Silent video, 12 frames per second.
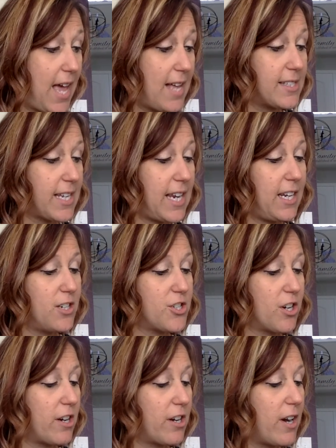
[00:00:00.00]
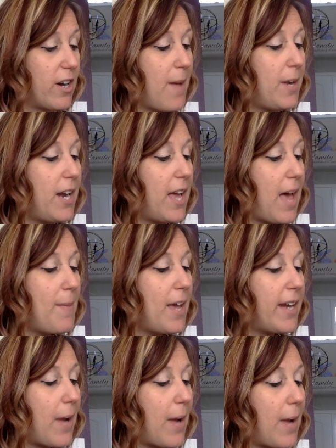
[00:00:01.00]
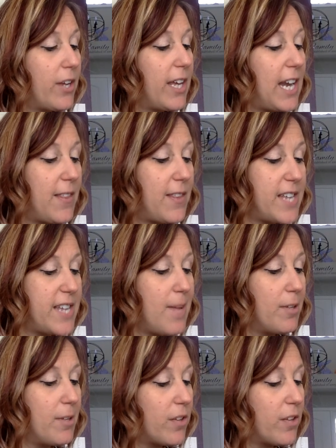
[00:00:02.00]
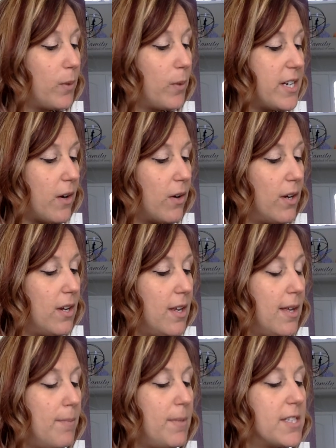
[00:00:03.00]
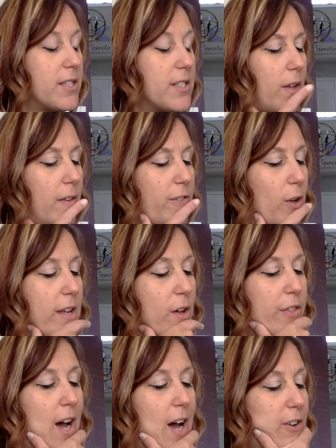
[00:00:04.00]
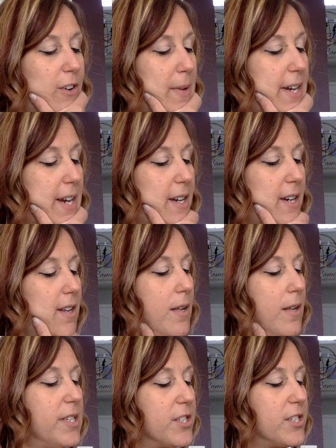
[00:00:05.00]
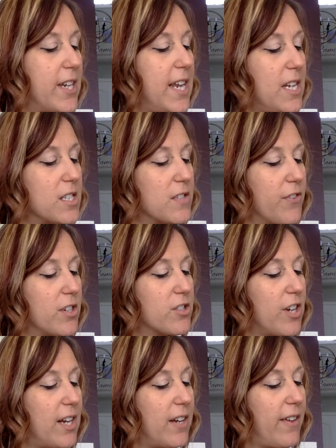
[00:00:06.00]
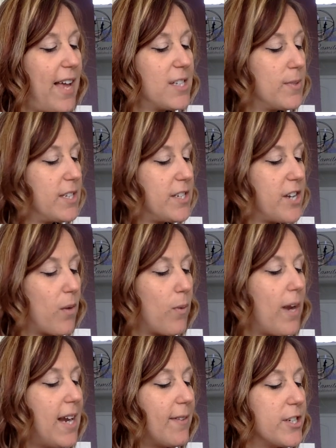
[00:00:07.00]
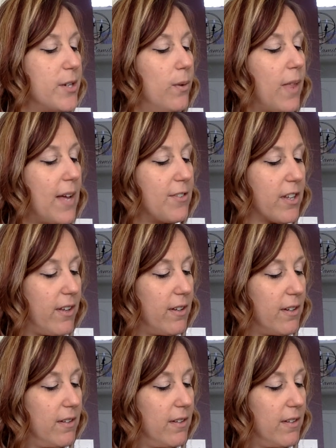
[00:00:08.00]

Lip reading: "Yes," Katie assured her. "Emma and I were looking at it at the table near the window." Miss Folio thought for a minute. "Mr. Keaton's first grade class was in here right after your class